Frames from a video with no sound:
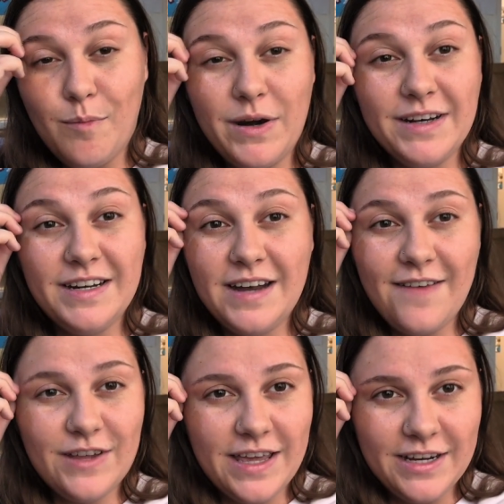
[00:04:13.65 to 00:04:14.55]
but it didn't
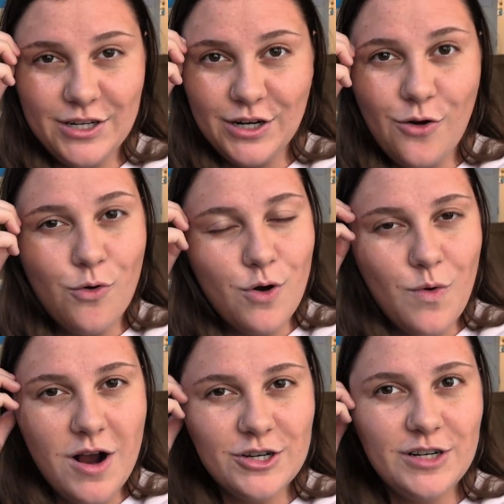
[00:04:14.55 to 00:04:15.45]
have a kitchen or a
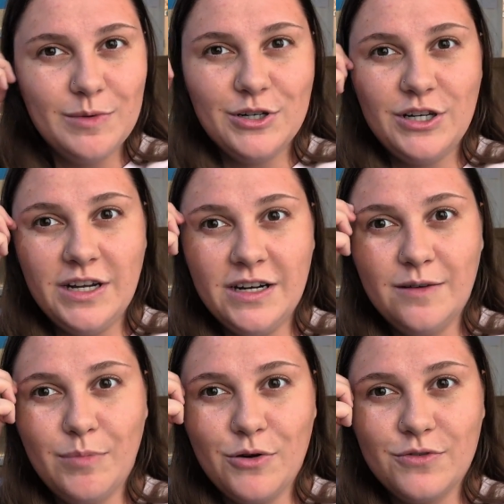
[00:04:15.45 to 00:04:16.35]
washing machine,
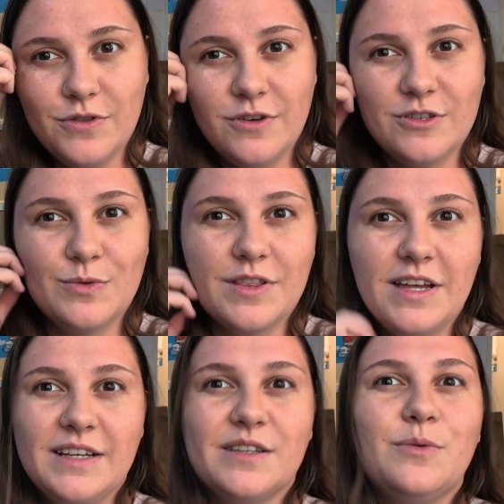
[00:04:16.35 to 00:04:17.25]
and both of those were
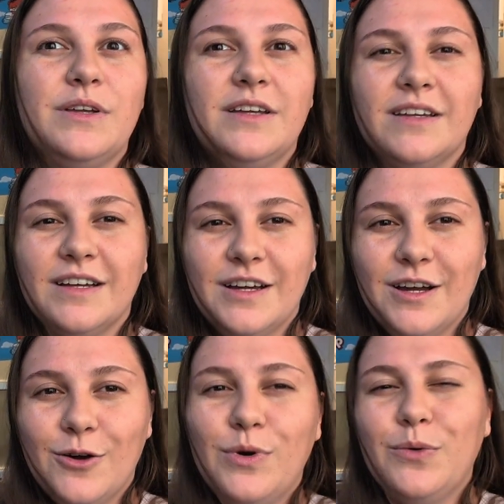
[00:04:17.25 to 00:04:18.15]
things that we
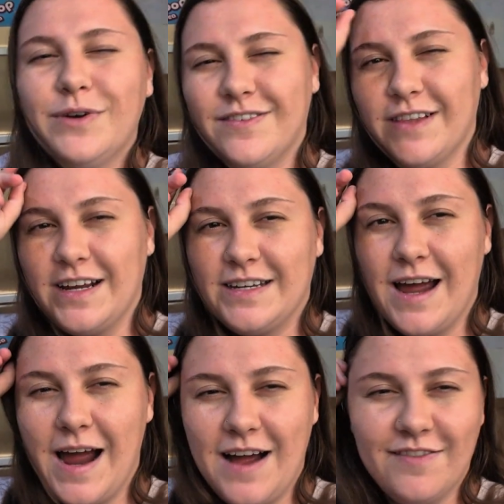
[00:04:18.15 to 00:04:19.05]
would have liked to
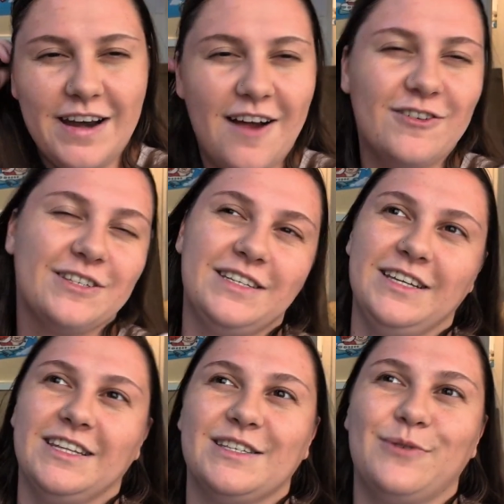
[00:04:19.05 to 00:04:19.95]
have, and after
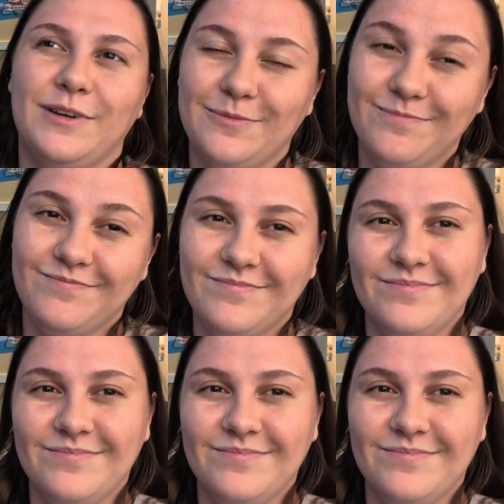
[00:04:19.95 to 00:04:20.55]
seeing this one,